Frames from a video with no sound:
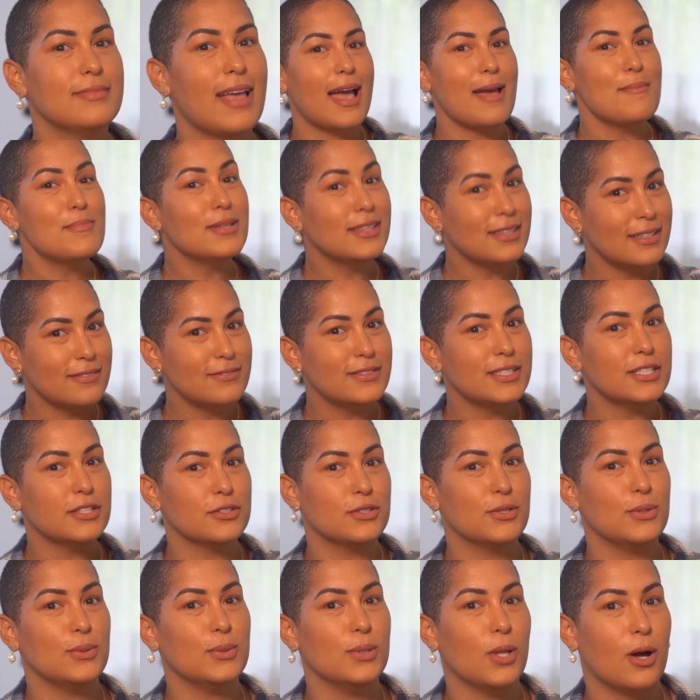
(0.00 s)
I've been living here
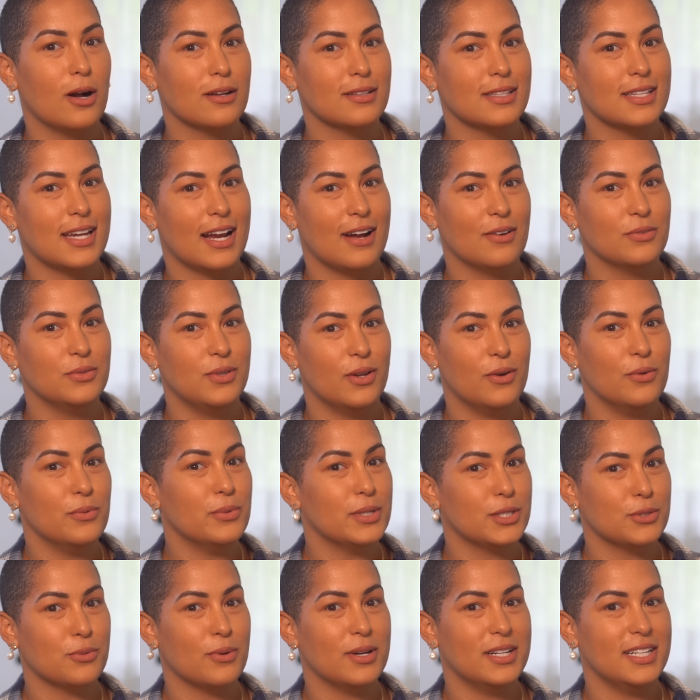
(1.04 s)
too long that I don't know
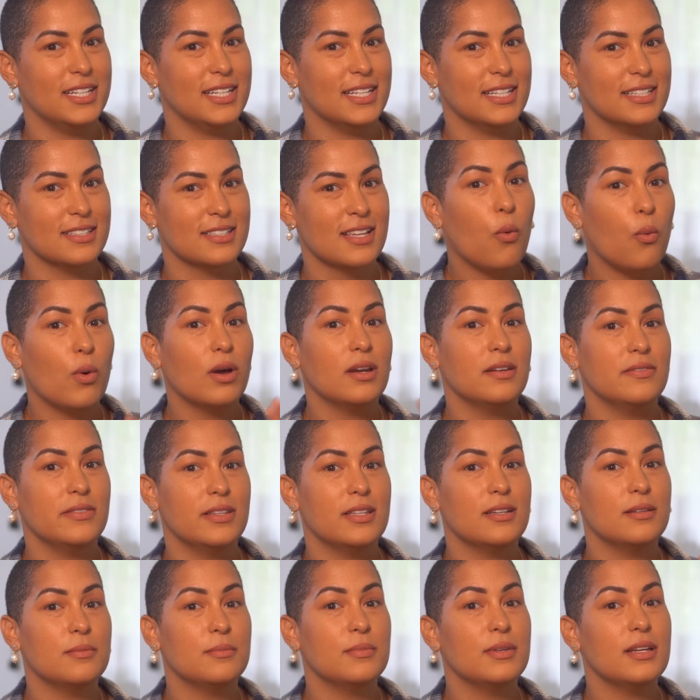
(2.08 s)
which one it is. One of
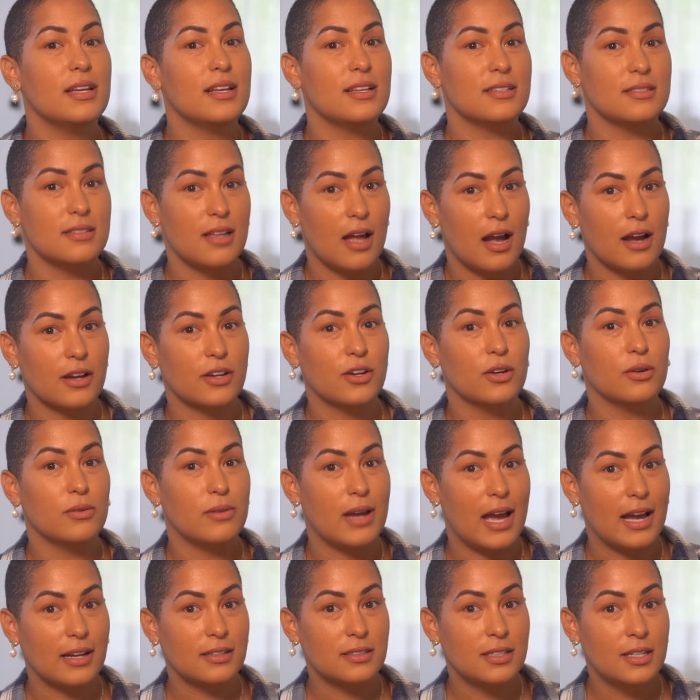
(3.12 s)
them is not
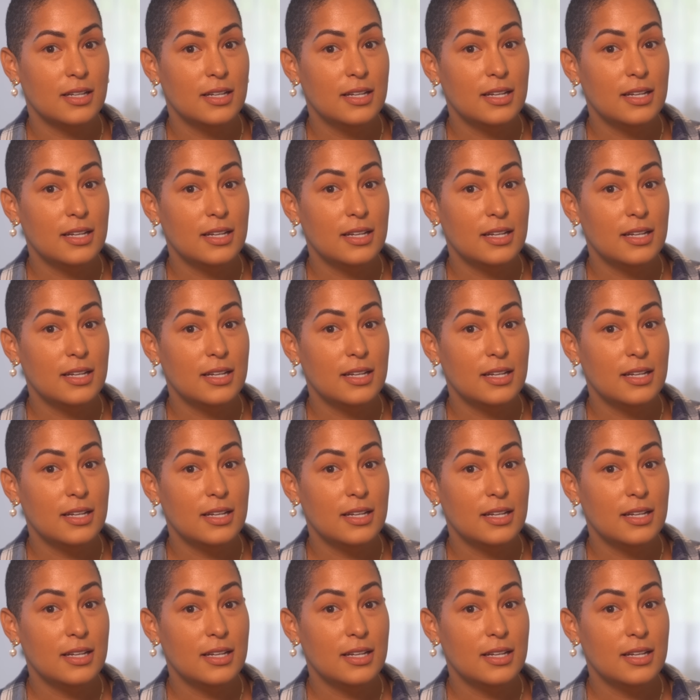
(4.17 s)
correct.